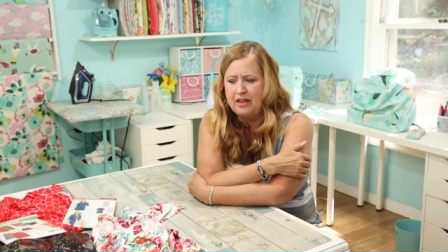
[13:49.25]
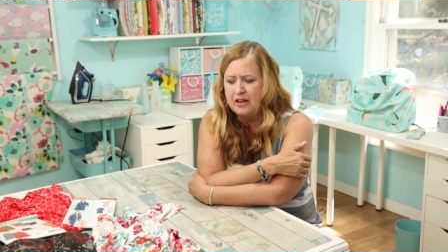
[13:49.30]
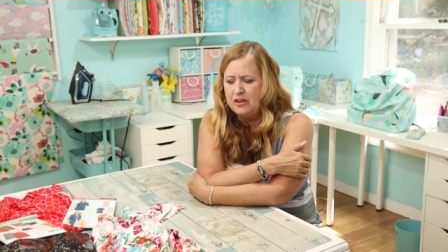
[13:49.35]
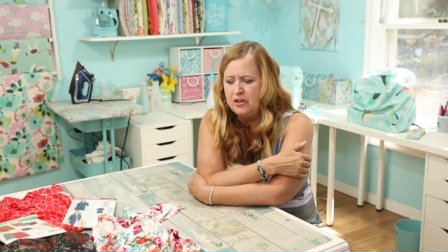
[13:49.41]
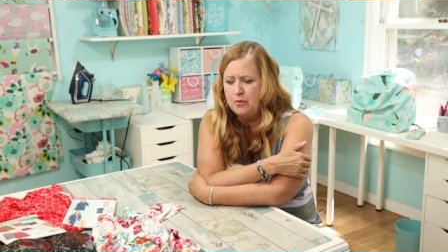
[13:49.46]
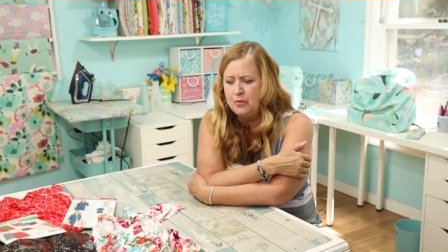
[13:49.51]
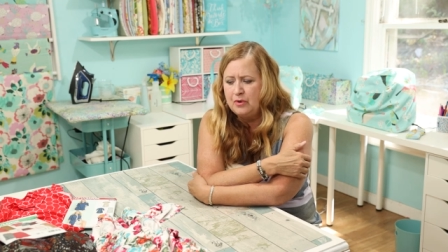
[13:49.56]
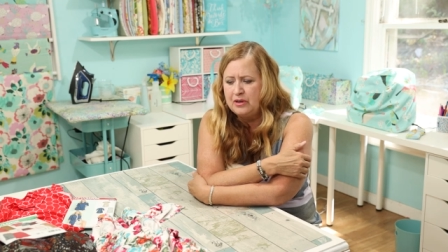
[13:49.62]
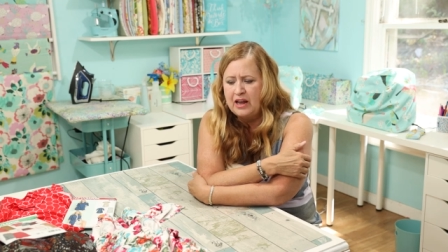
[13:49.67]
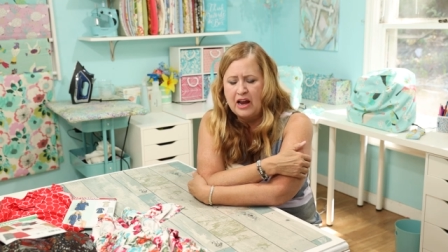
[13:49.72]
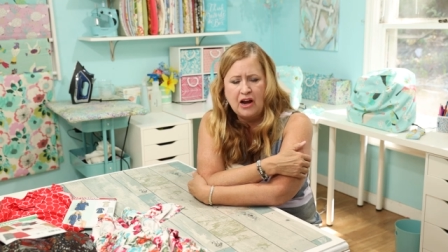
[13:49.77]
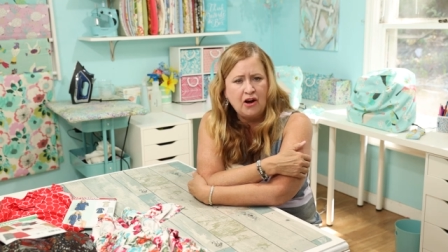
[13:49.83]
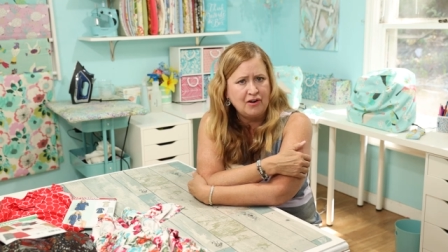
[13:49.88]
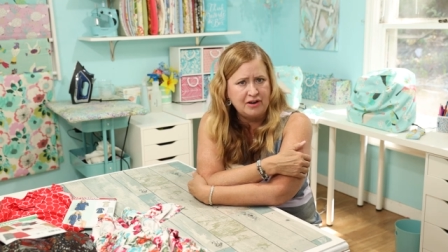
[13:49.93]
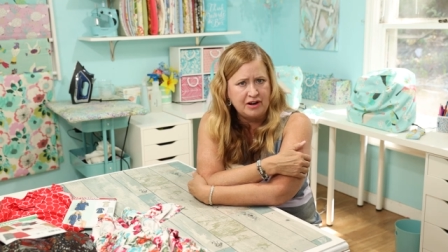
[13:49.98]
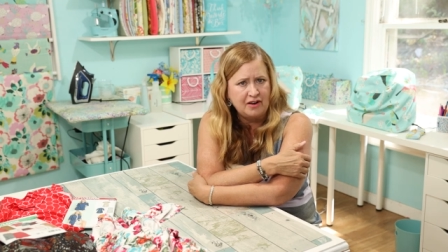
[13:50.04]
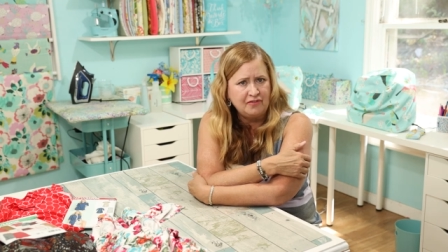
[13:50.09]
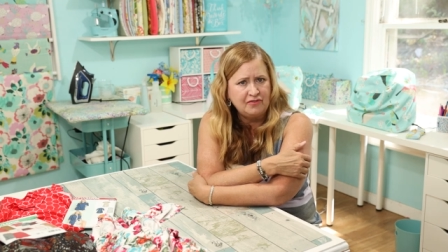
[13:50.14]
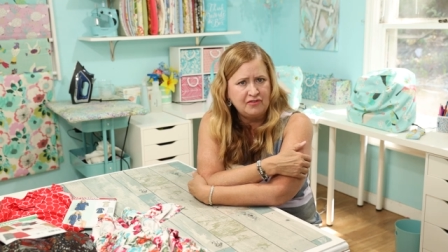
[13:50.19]
that you would
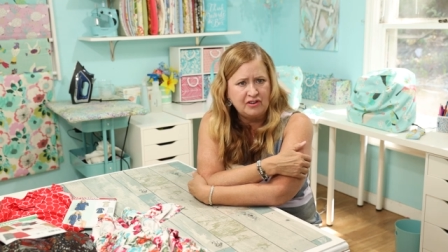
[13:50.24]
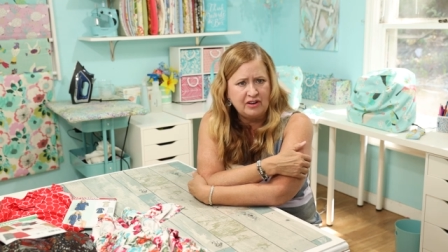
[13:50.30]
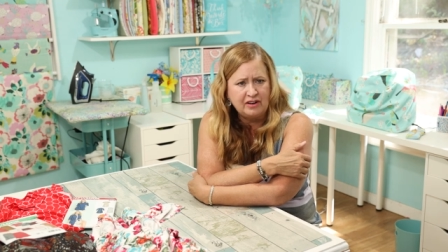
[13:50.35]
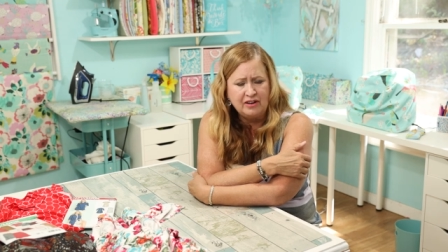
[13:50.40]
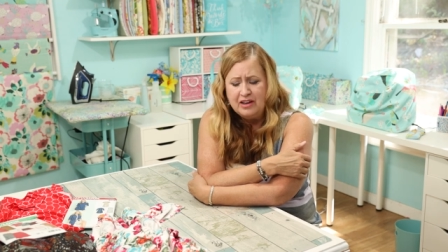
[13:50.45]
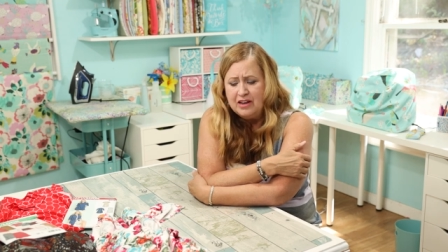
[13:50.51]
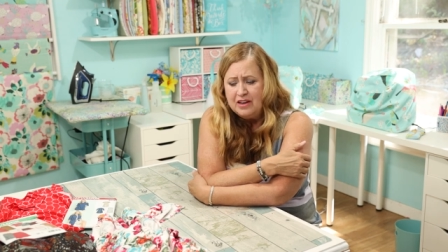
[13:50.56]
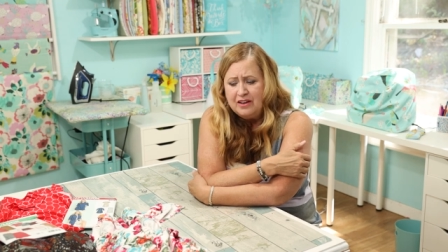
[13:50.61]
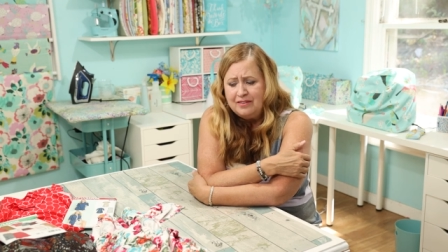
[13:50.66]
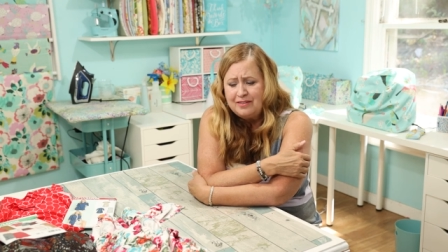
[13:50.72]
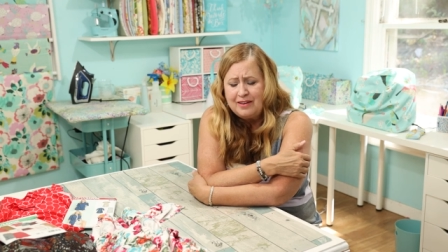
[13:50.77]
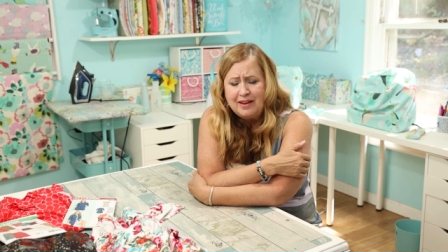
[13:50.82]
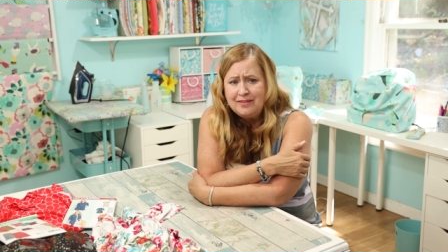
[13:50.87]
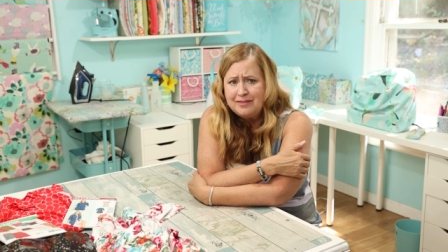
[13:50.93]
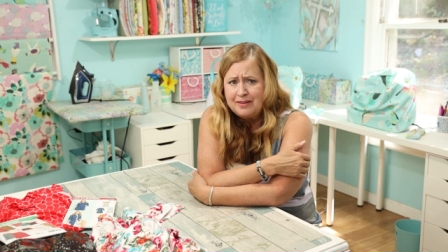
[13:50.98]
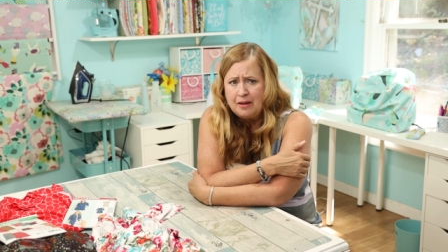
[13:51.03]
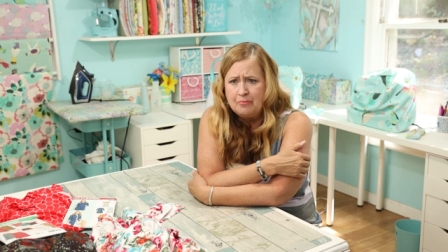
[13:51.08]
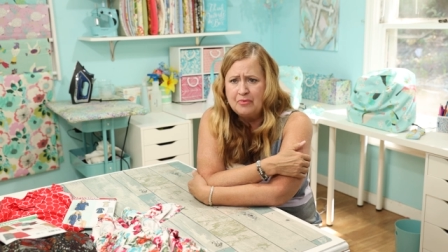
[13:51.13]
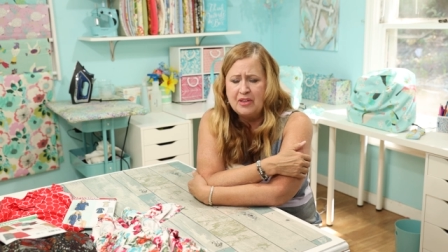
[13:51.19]
care enough to
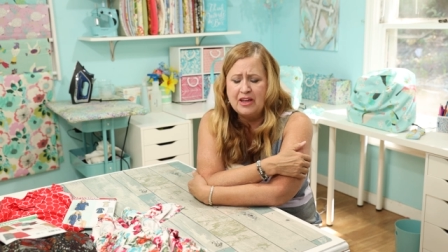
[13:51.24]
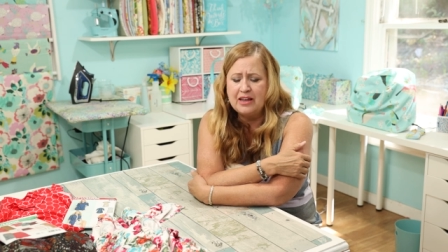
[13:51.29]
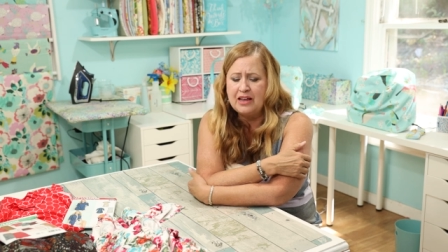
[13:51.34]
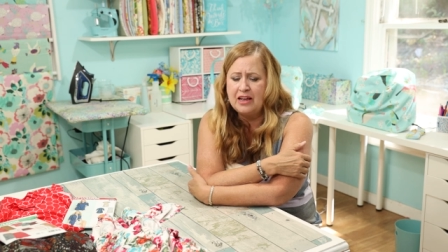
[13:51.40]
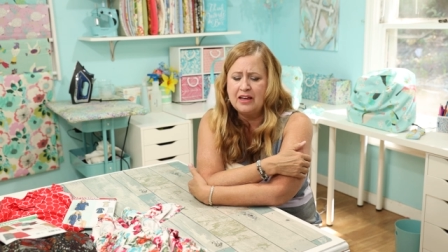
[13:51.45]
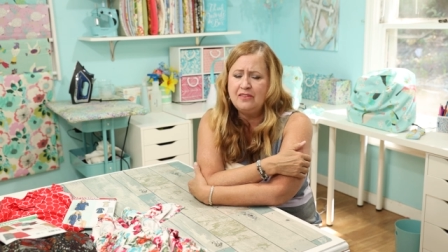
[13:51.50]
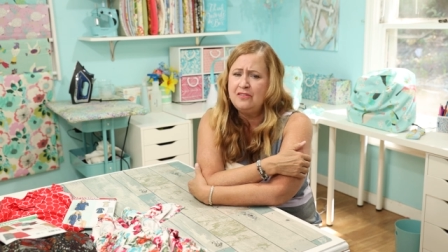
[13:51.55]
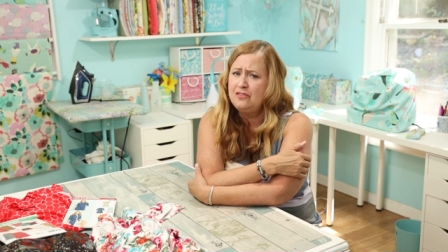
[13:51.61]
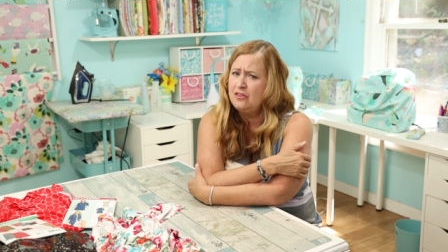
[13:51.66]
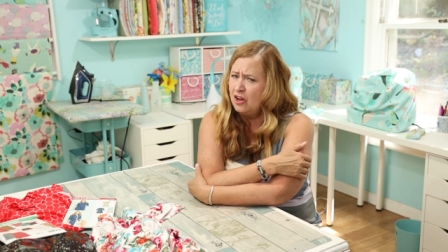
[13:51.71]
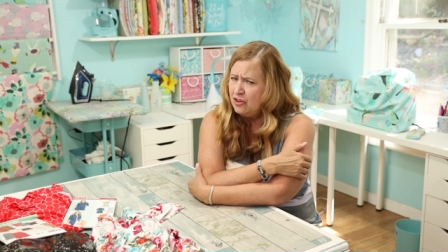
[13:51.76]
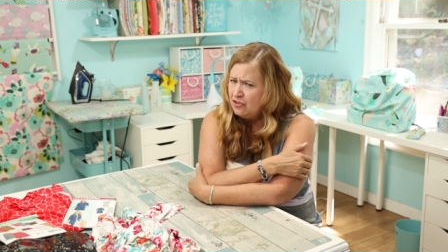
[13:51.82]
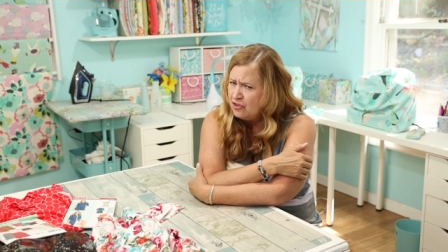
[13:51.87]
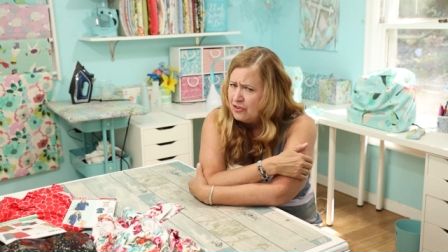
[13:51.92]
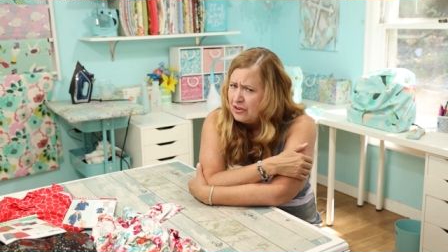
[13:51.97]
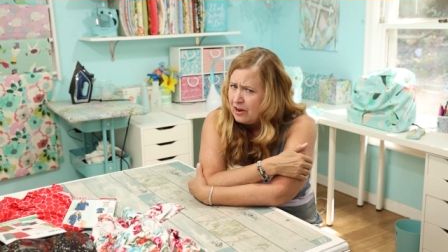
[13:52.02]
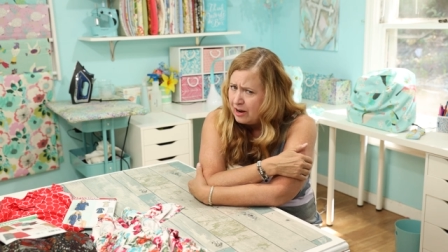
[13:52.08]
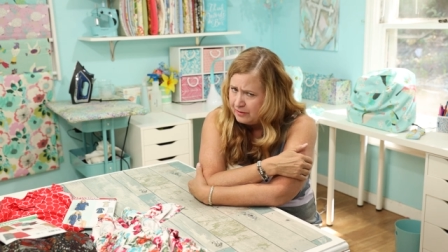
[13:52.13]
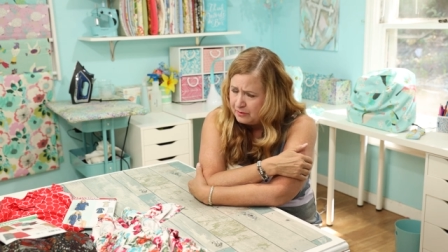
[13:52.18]
say something in
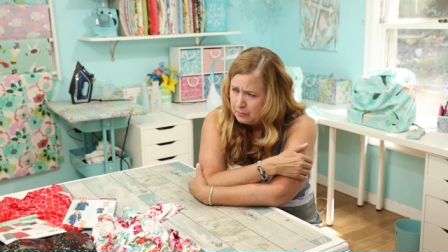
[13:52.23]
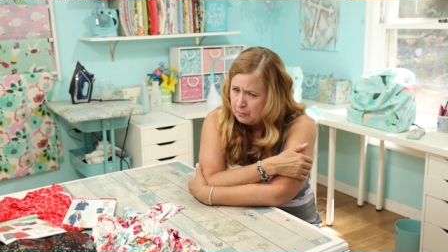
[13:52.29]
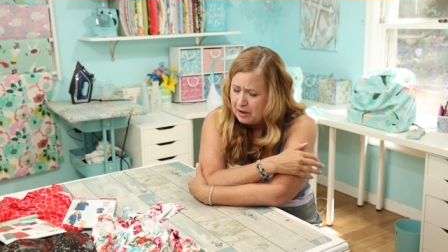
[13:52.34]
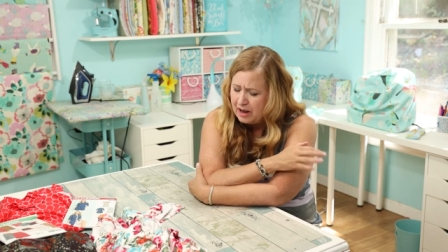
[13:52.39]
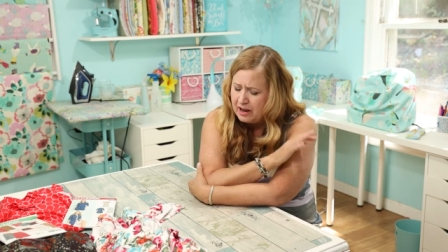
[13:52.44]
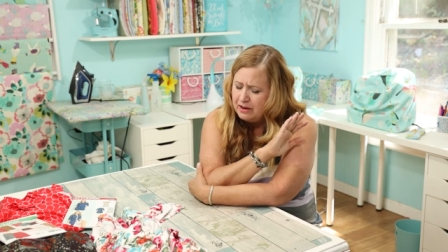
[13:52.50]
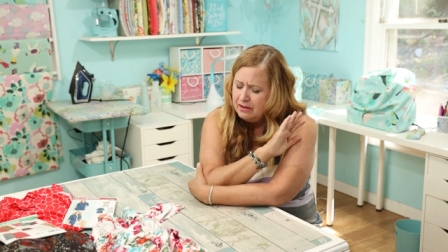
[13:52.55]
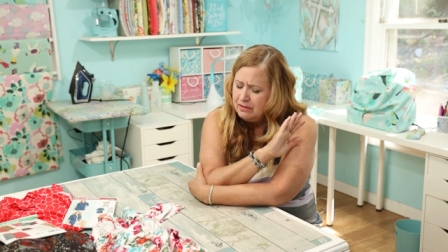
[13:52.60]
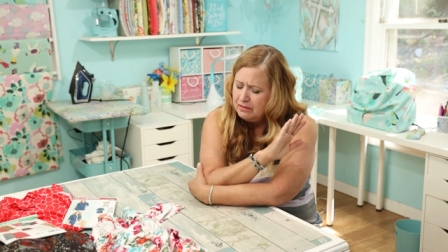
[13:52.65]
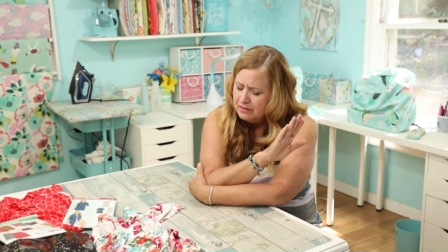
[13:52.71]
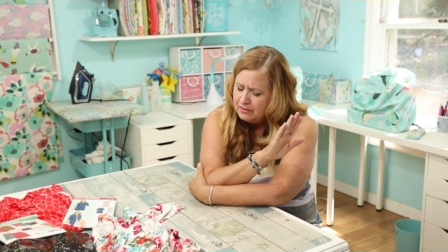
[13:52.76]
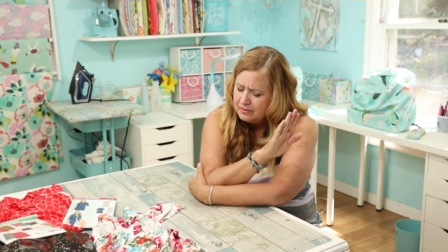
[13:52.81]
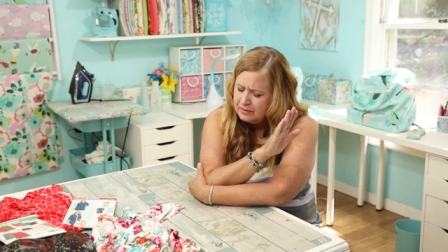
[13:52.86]
such a nice way,